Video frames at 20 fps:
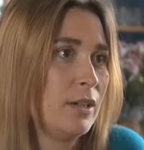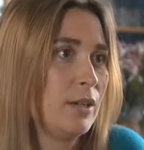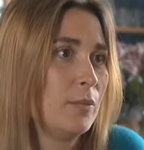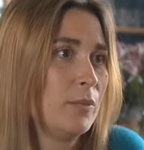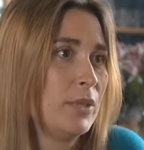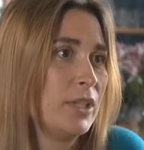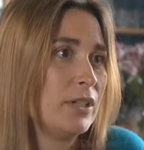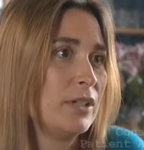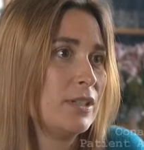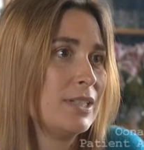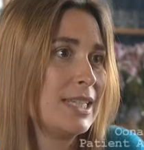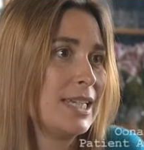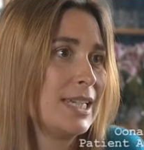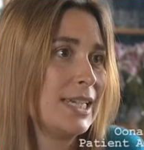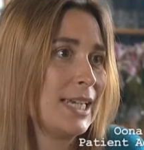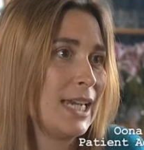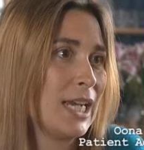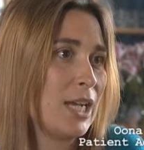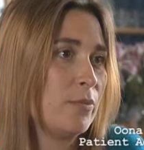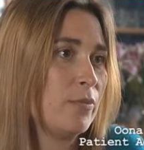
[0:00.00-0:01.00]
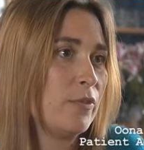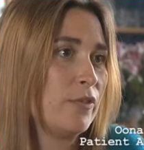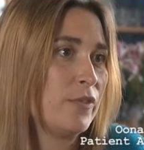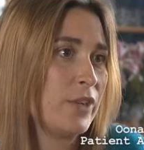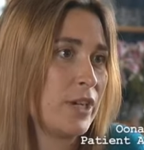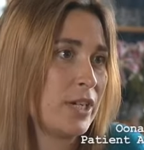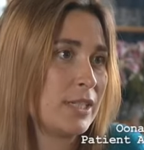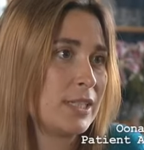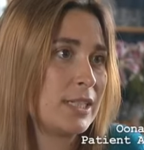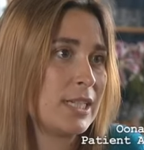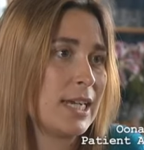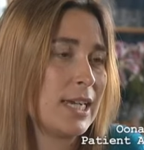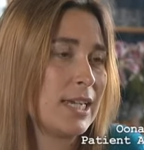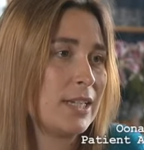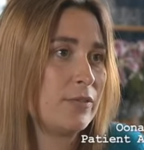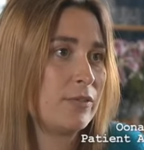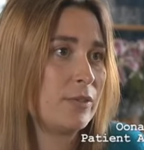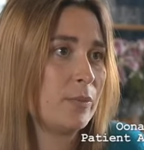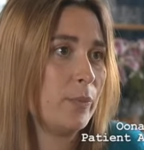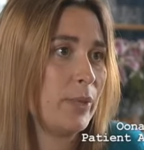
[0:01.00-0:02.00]
because it came
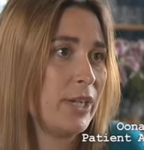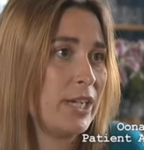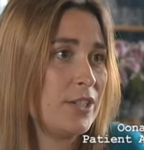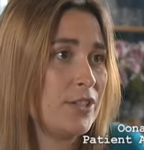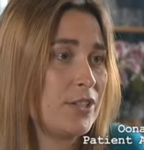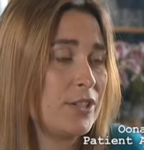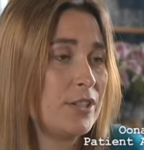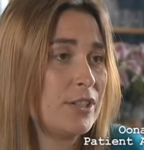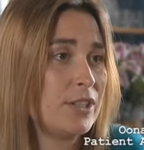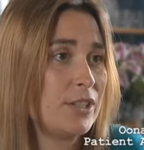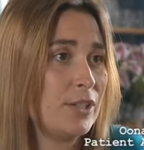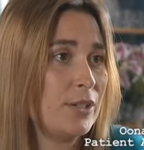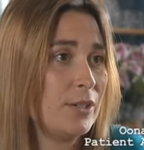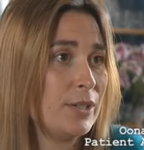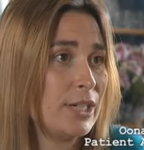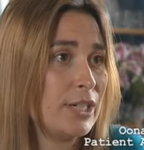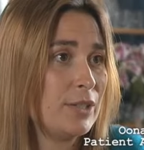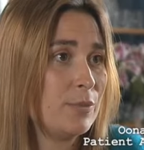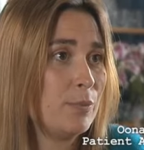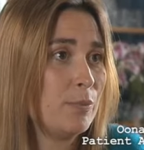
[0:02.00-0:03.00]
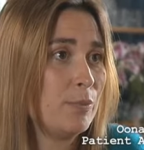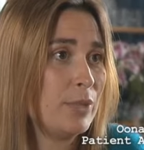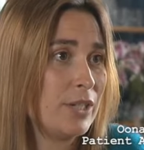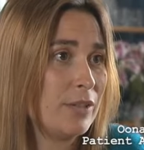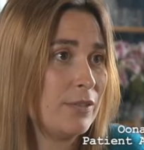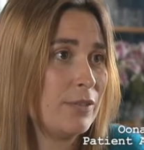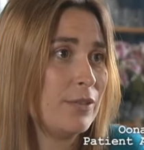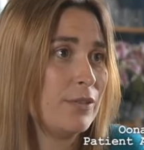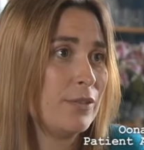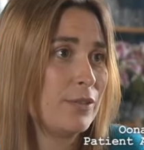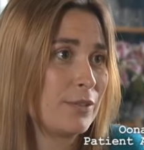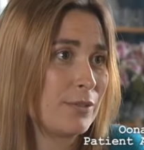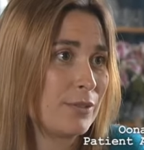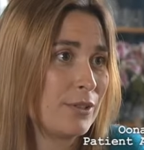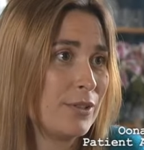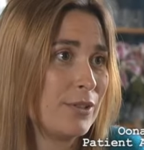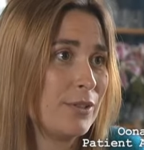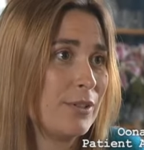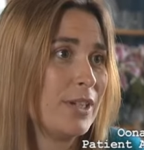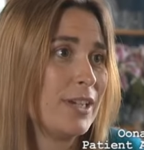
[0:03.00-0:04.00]
firsthand from patients who had been
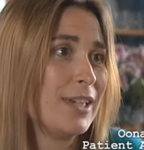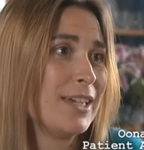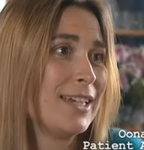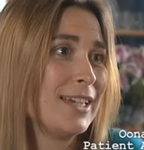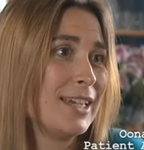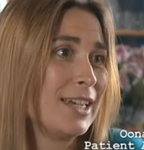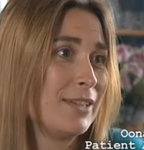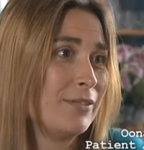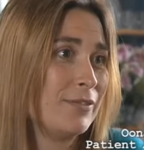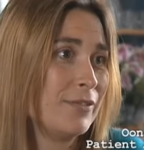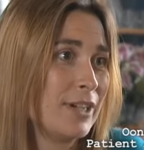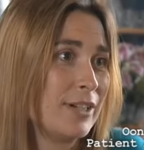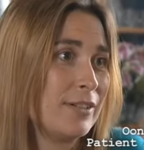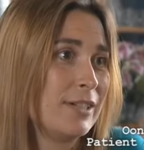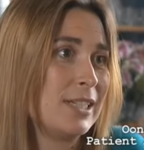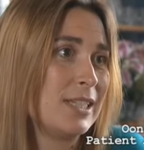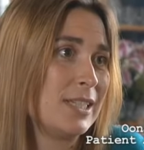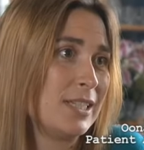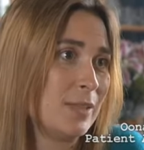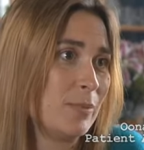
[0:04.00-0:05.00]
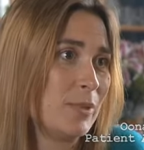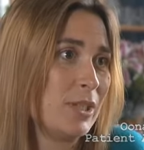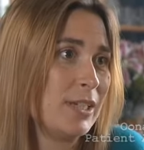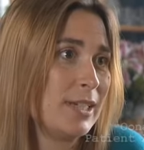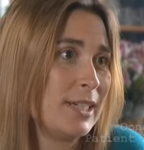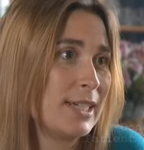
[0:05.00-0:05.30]
through a very similar